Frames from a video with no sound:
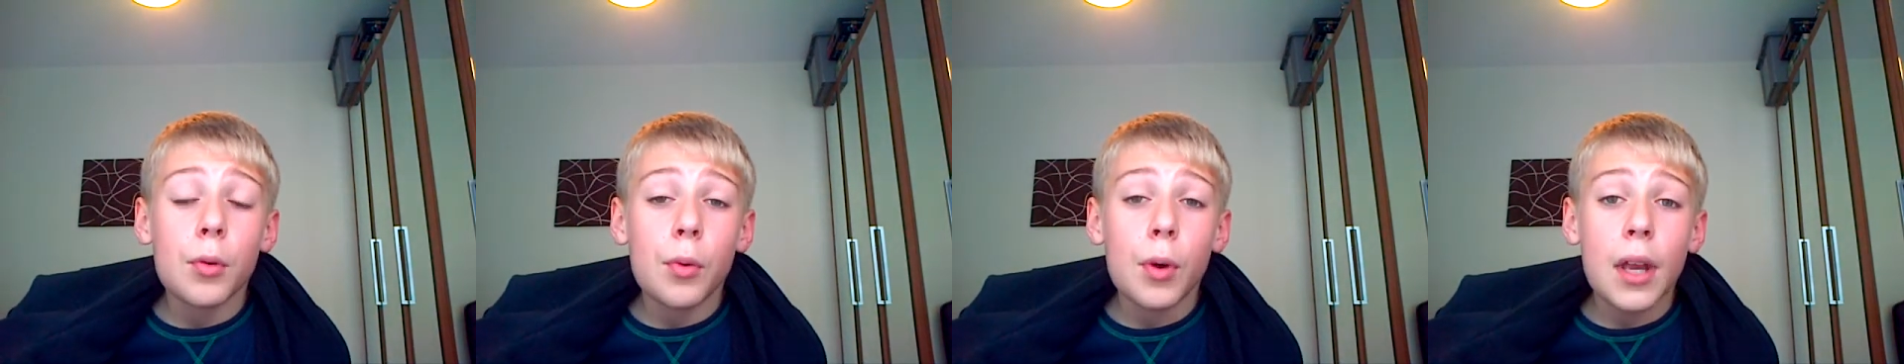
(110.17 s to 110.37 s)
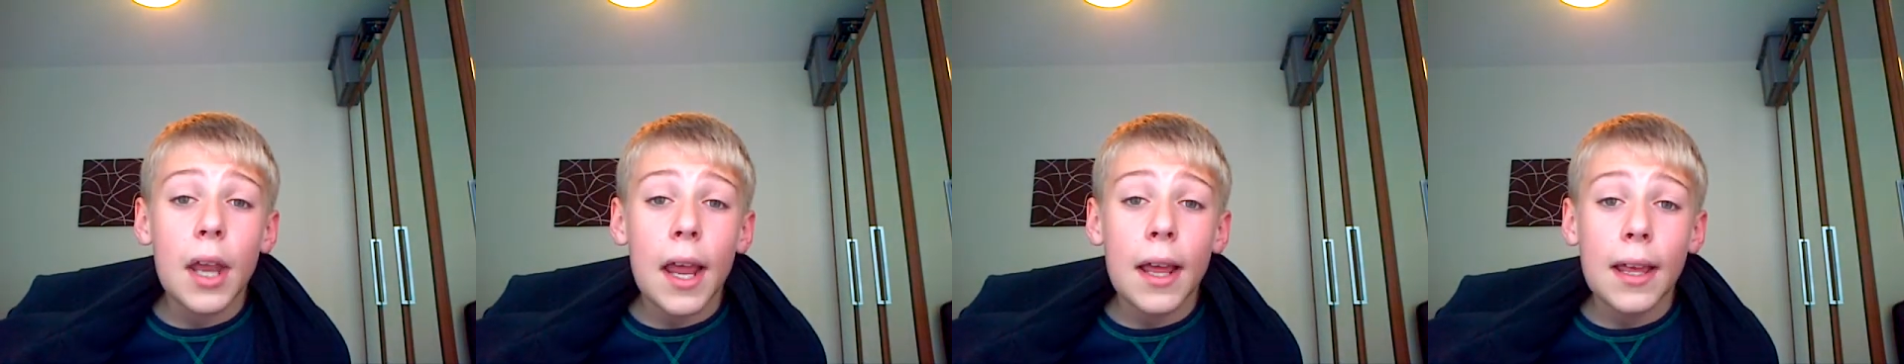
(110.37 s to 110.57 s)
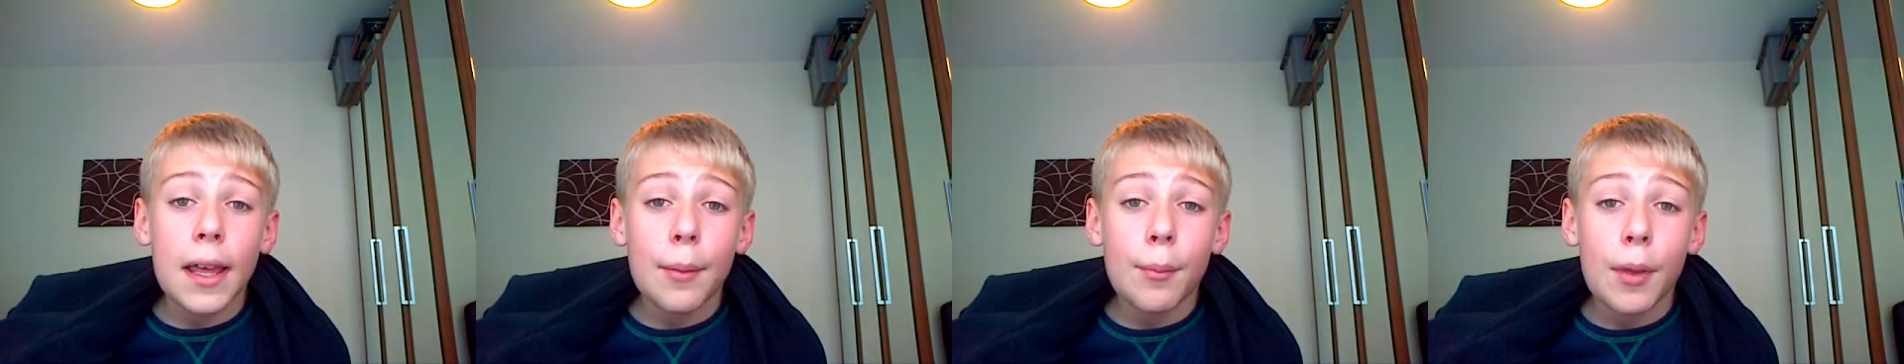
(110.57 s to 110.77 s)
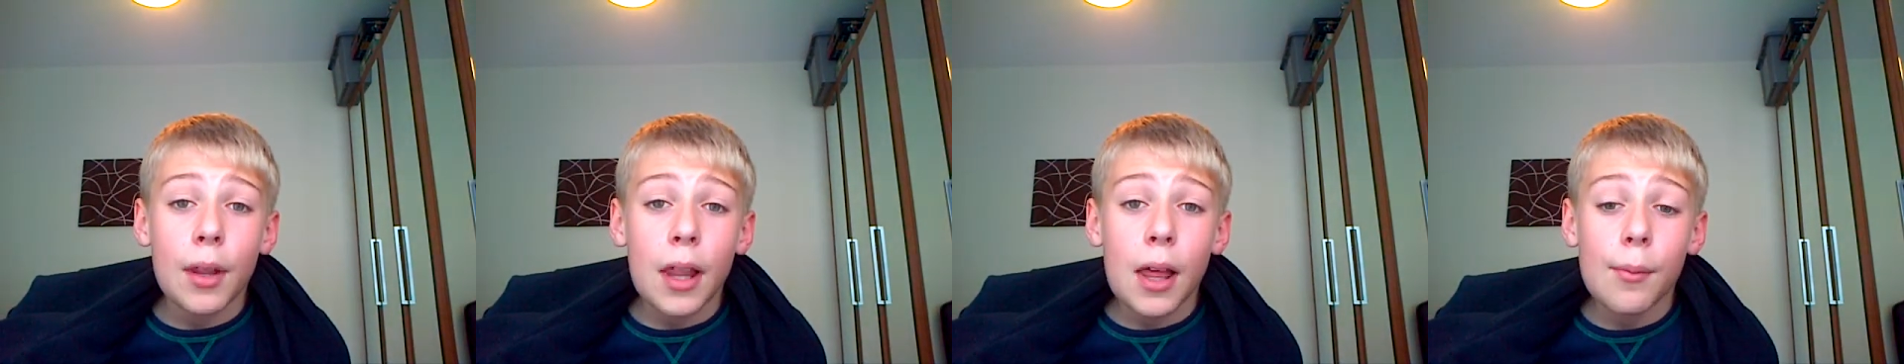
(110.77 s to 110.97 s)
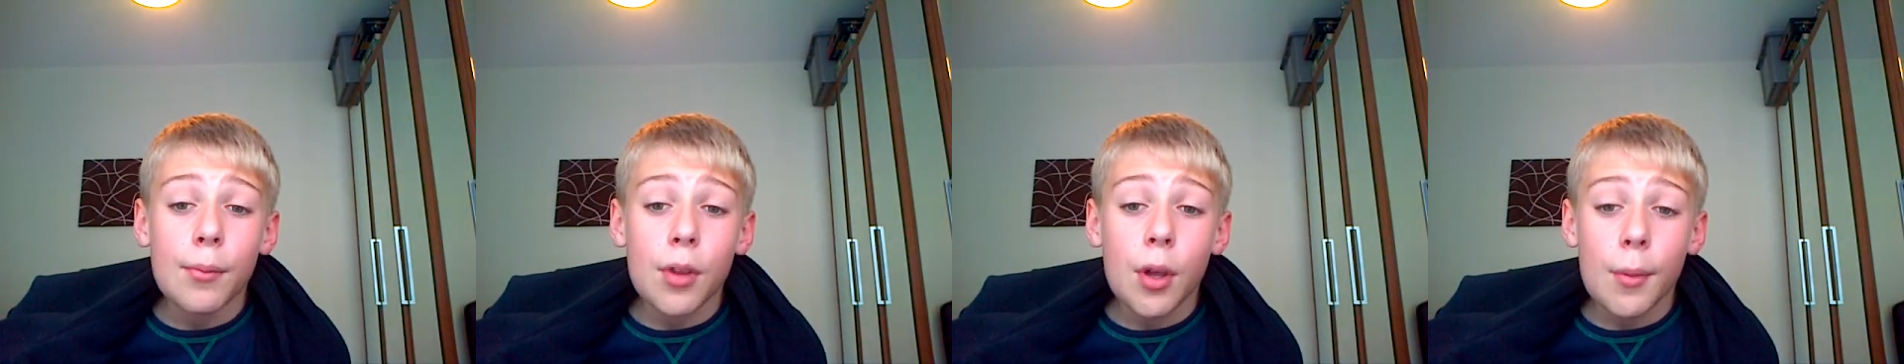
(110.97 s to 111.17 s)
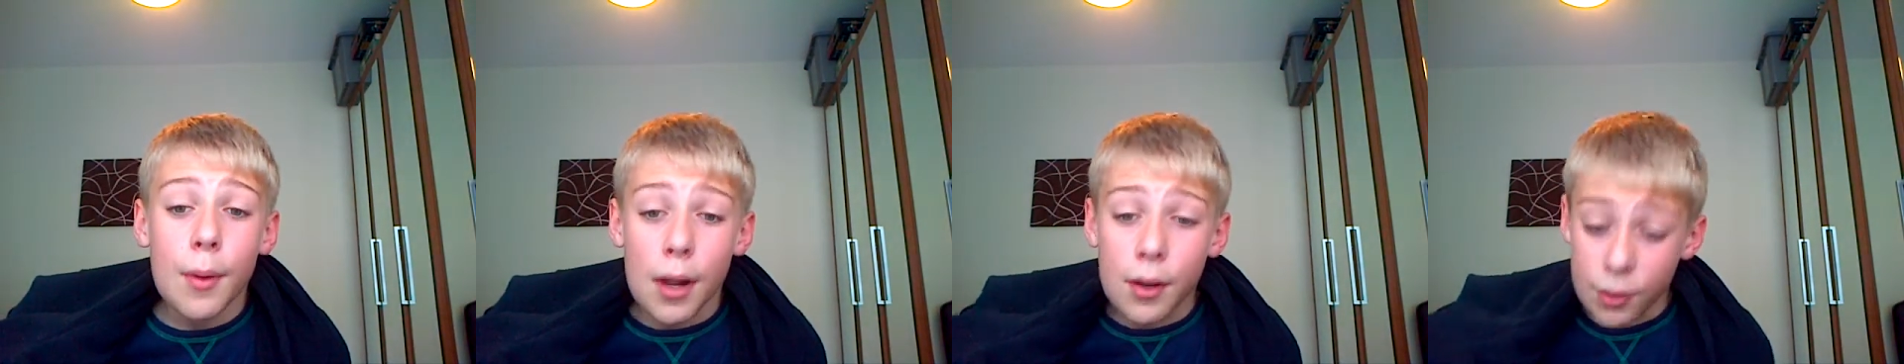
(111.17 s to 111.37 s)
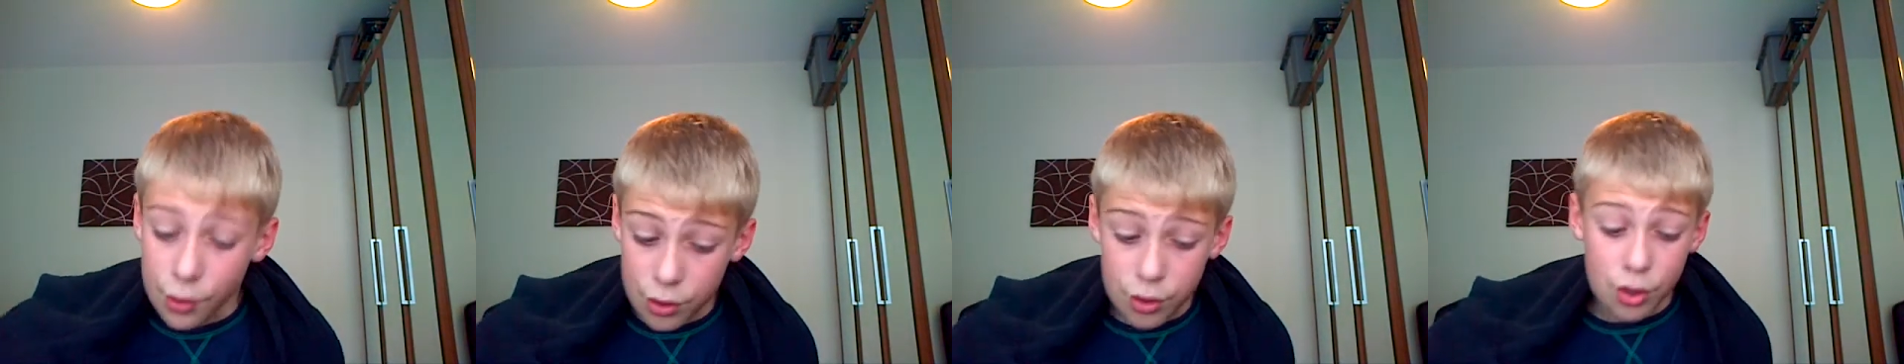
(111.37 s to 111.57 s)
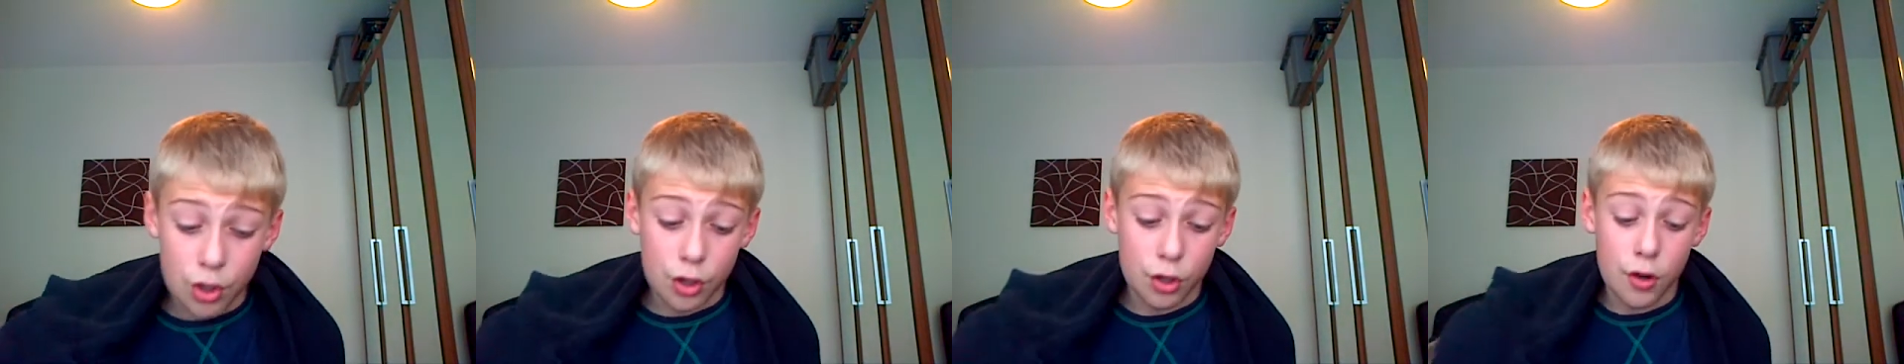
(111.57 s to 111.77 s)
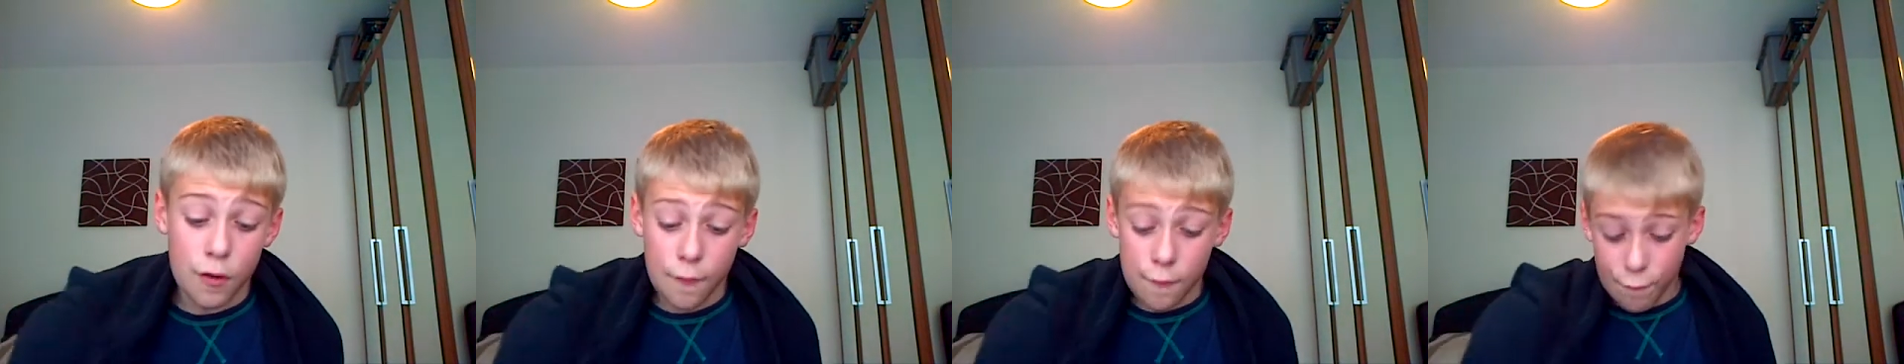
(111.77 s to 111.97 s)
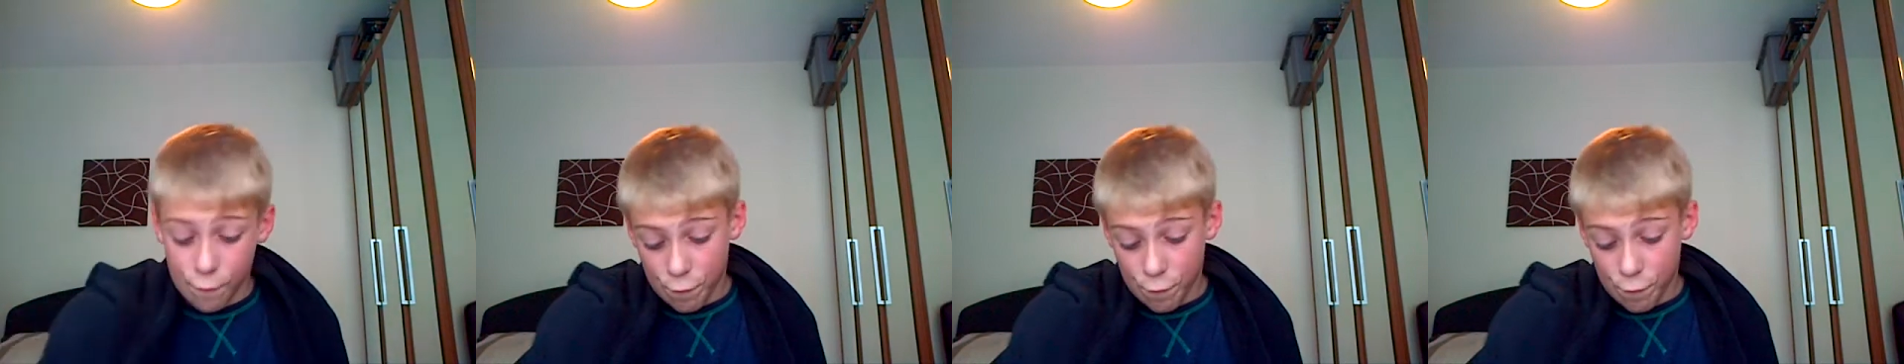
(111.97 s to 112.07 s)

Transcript: when I get my laptop, I'm just gonna go